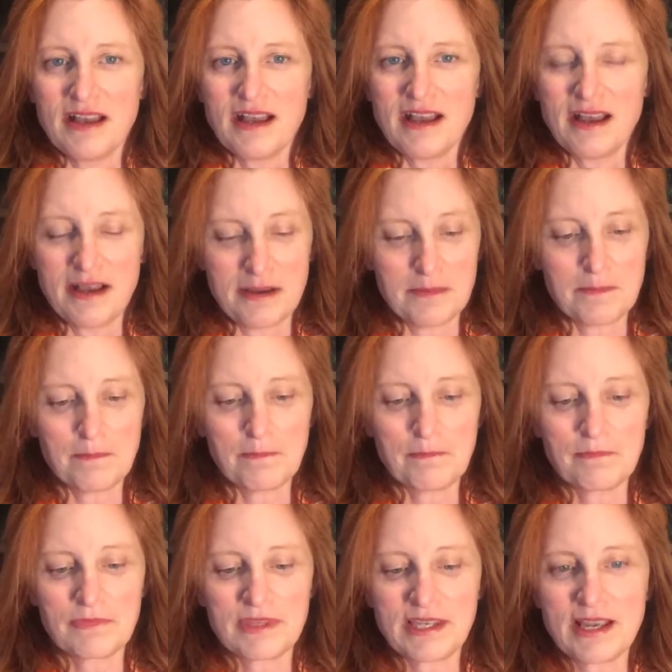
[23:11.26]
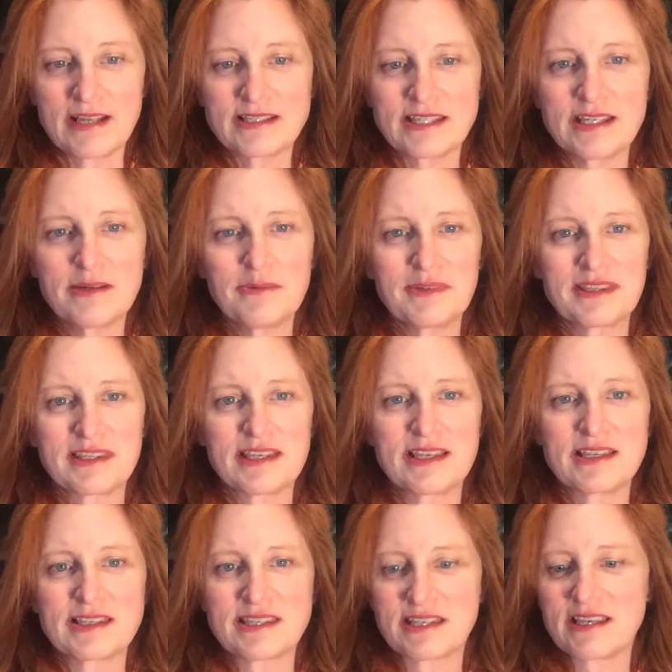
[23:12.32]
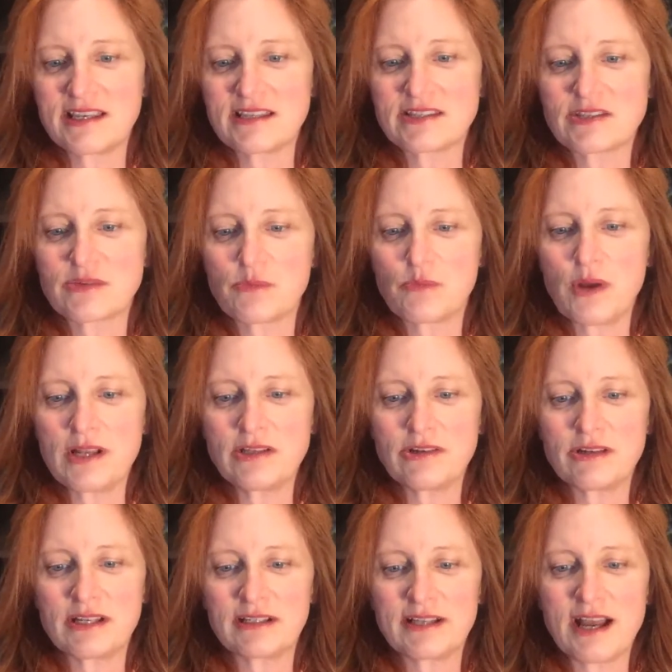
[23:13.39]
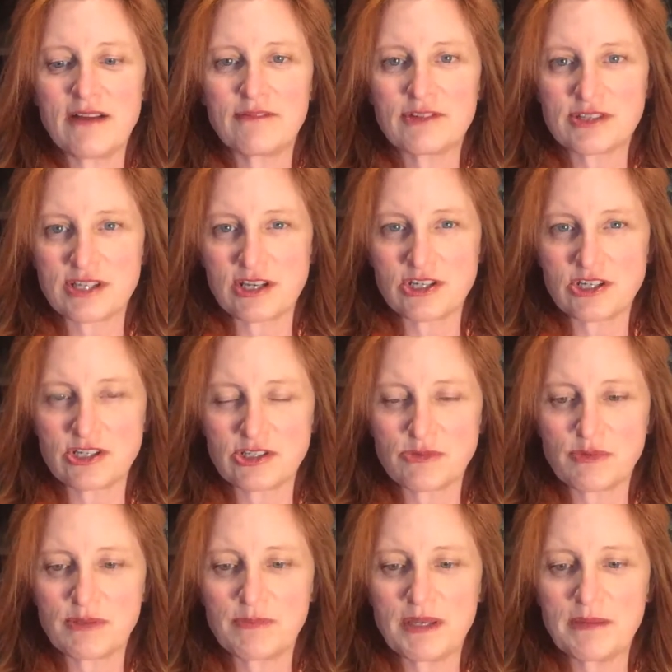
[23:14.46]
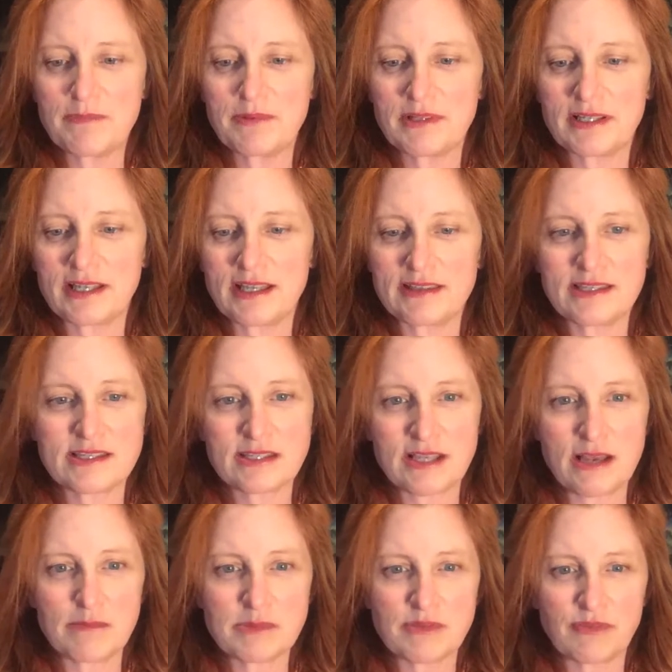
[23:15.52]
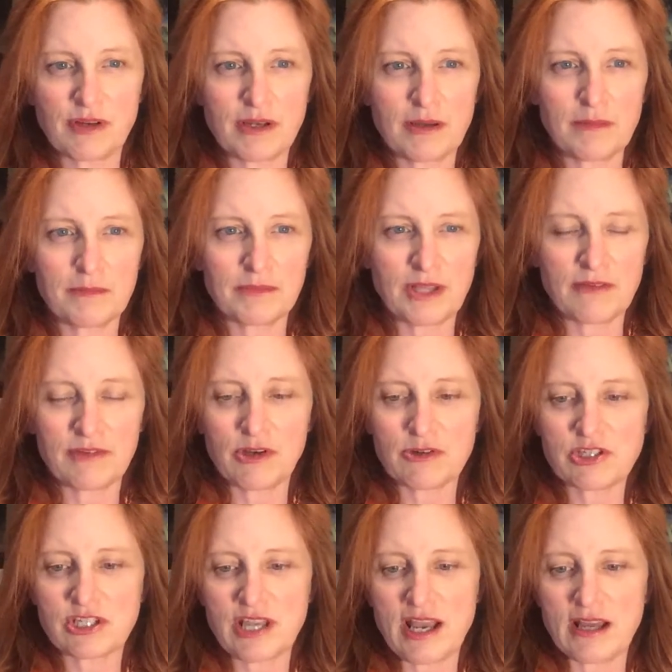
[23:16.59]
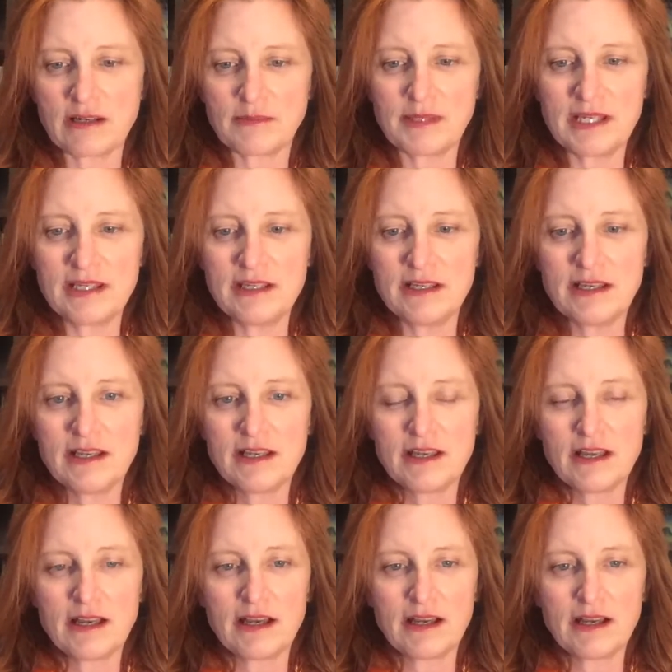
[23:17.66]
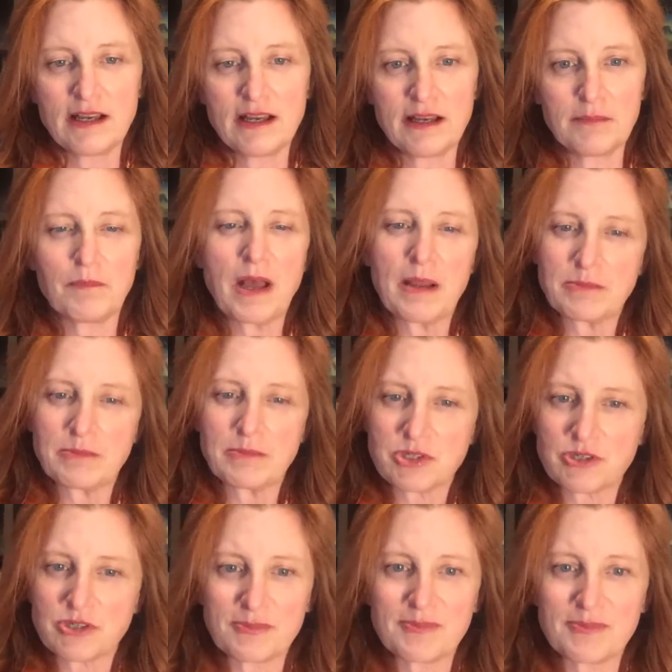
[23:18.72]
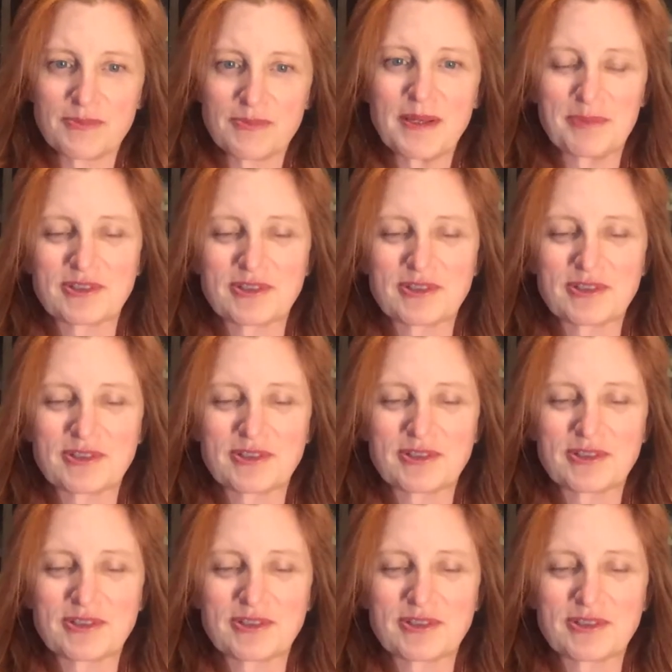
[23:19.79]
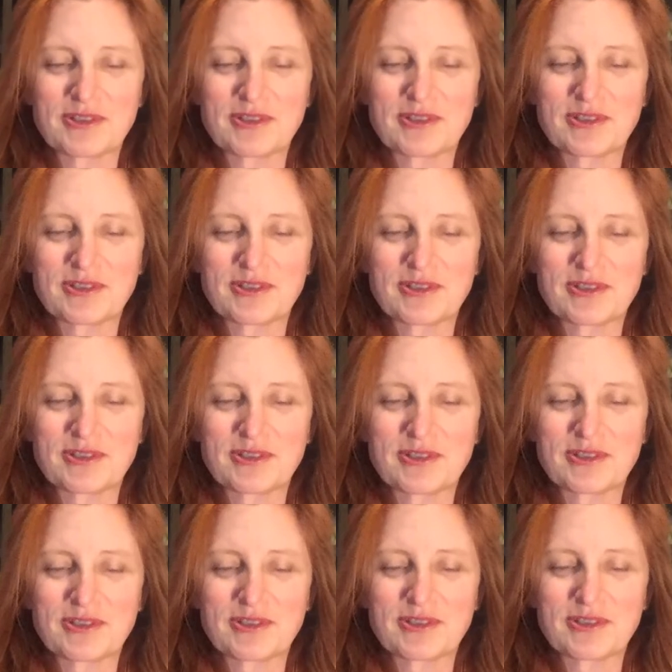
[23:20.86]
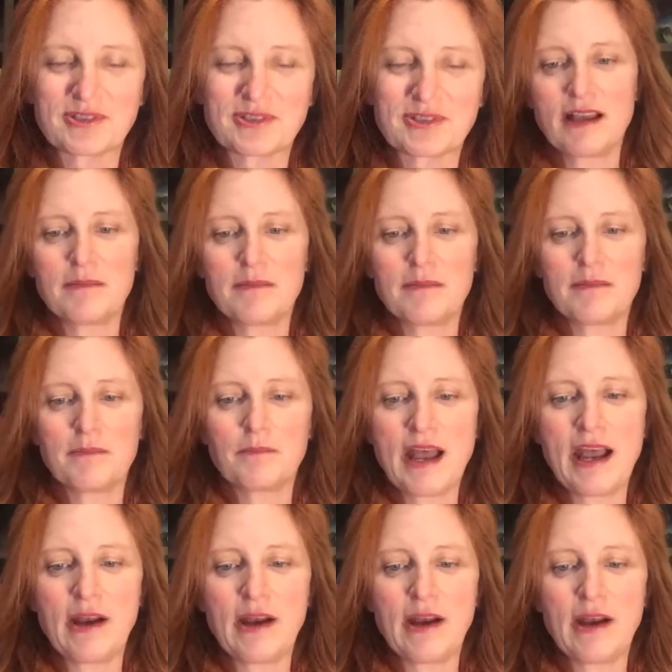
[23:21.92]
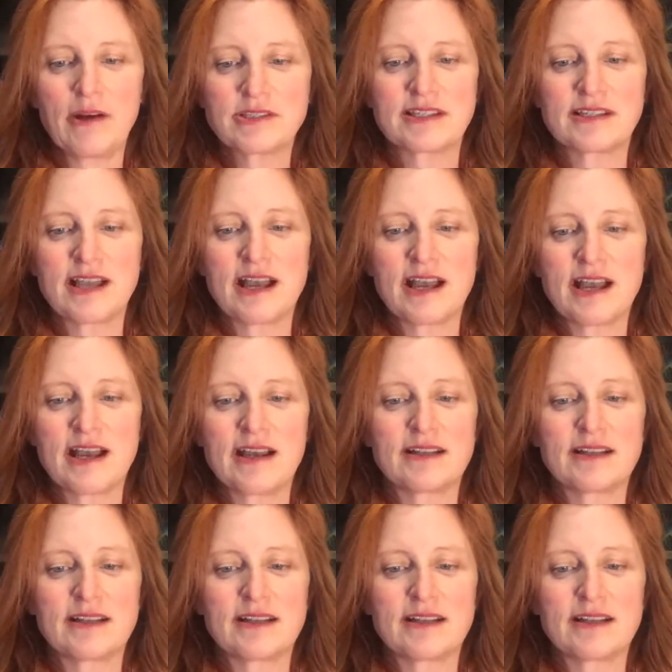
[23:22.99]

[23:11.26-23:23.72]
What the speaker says: The idea with these is when you're in conversations with people, again, this comes from Love Coach Academy. I'm sure people talk about it as well, but how to not